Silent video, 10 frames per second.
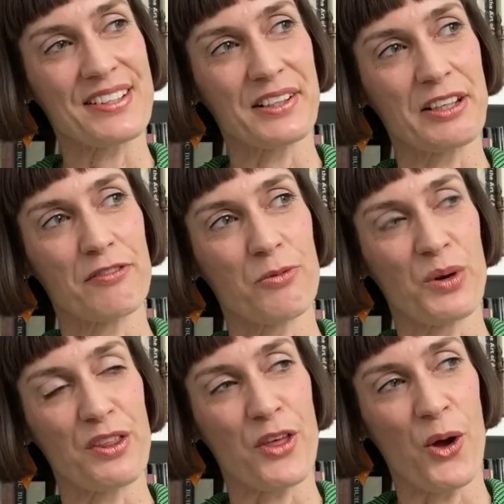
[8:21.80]
to live
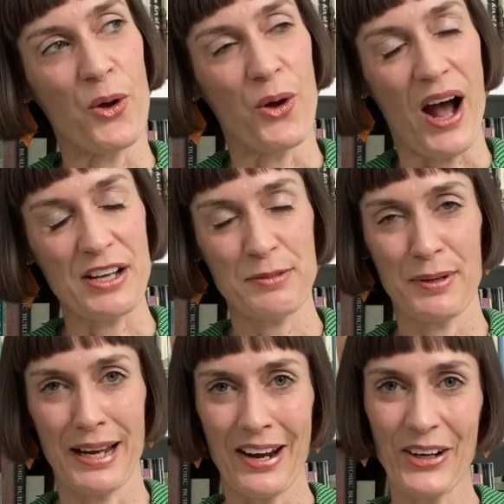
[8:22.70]
with her
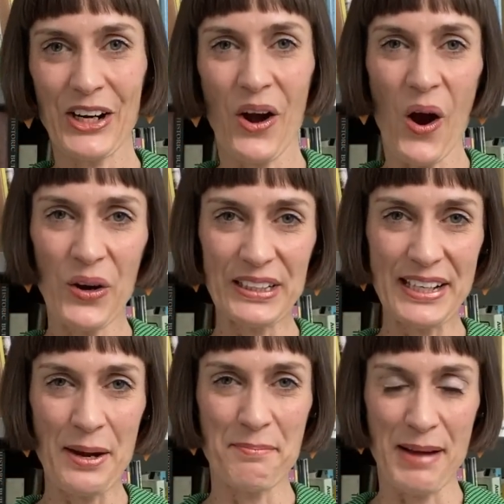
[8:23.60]
husband, and I can only
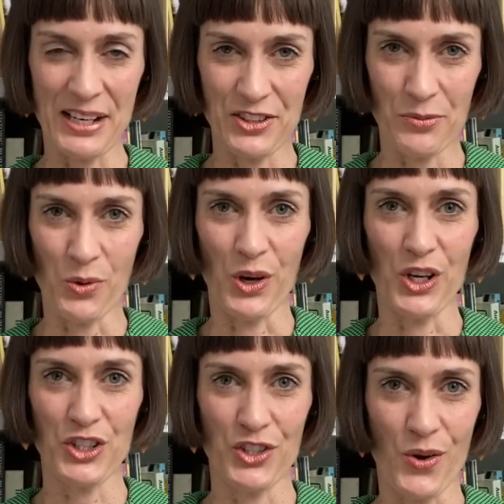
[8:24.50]
imagine what a
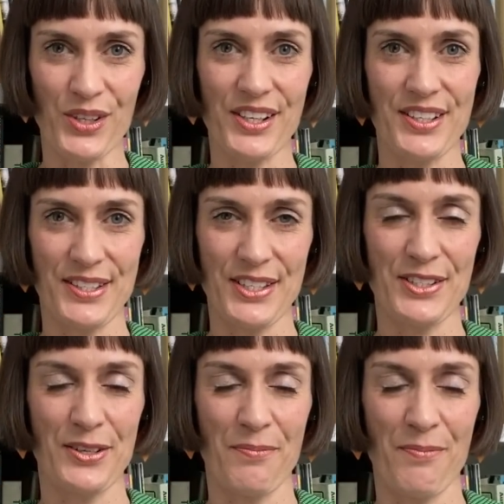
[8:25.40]
shock to the
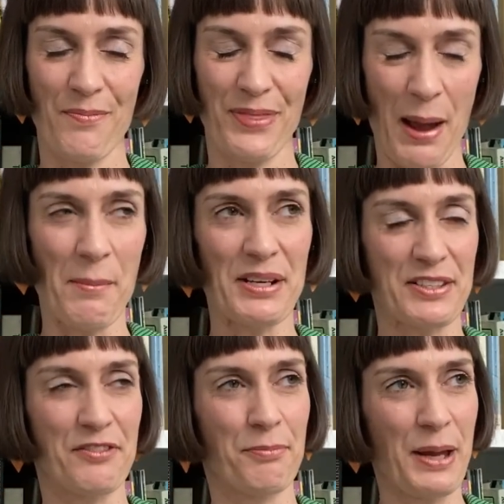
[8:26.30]
system that must
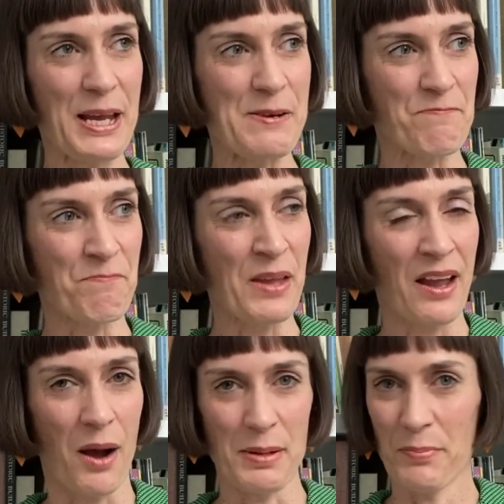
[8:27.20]
have been.
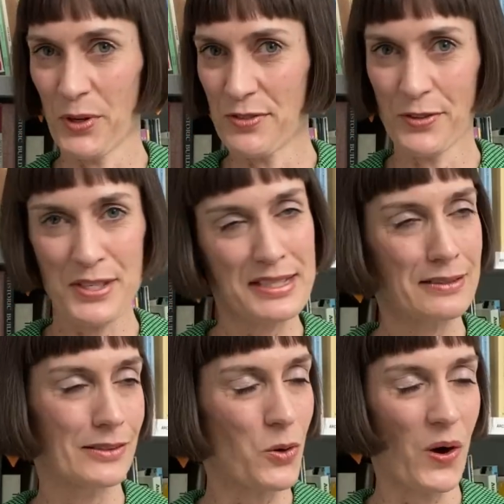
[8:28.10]
I mean, Birdsville's
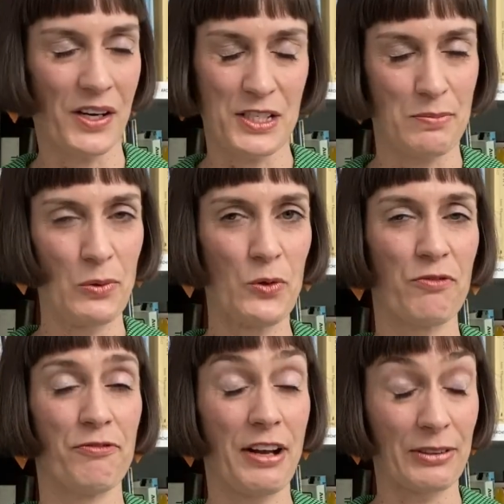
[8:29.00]
still quite a small,
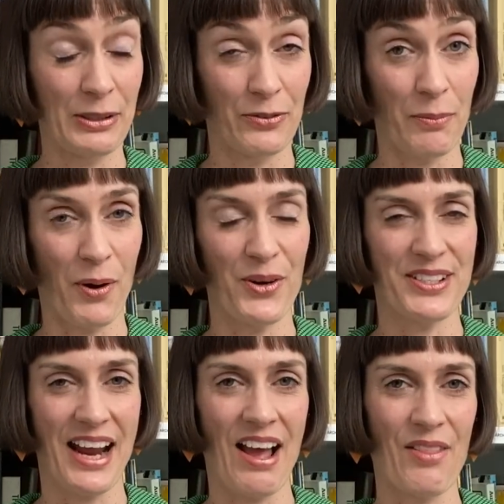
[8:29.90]
very remote
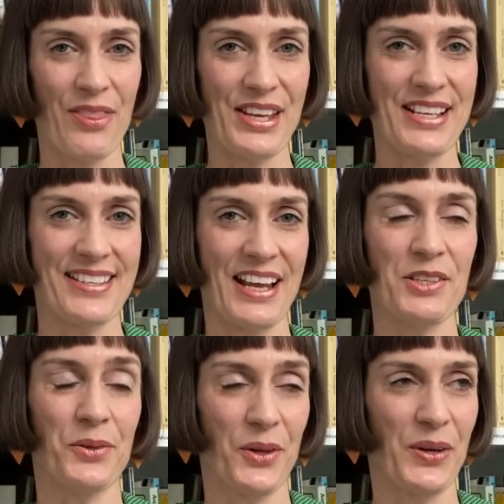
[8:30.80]
town these days,
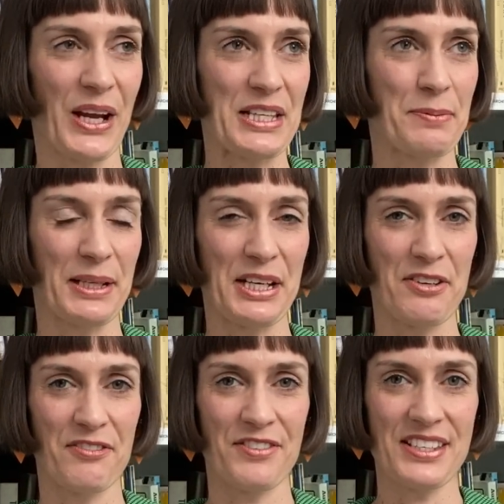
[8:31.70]
although it gets plenty
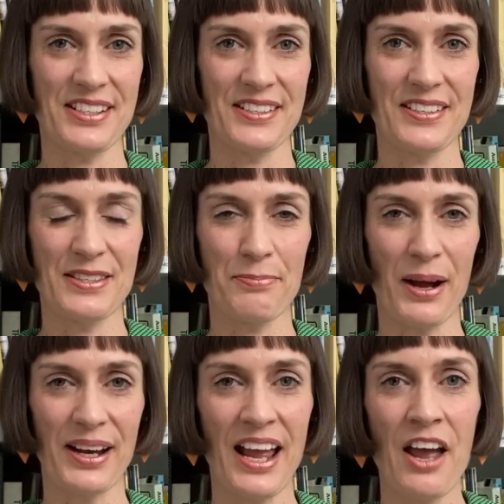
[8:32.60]
of visitors.
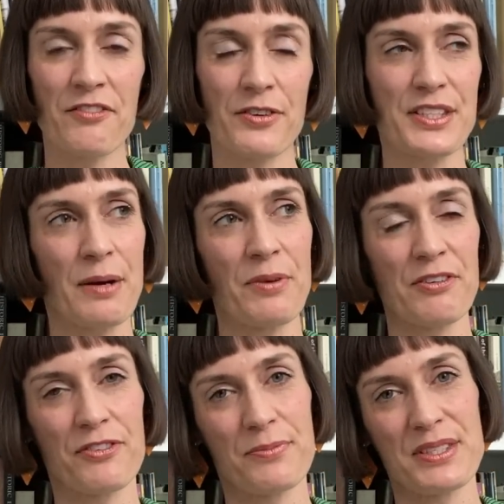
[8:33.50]
But for someone
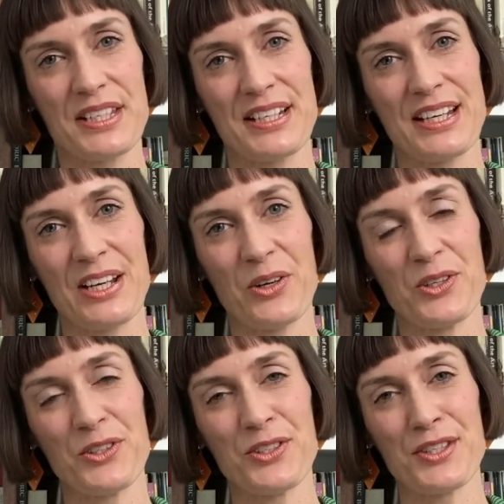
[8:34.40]
from Sydney who's used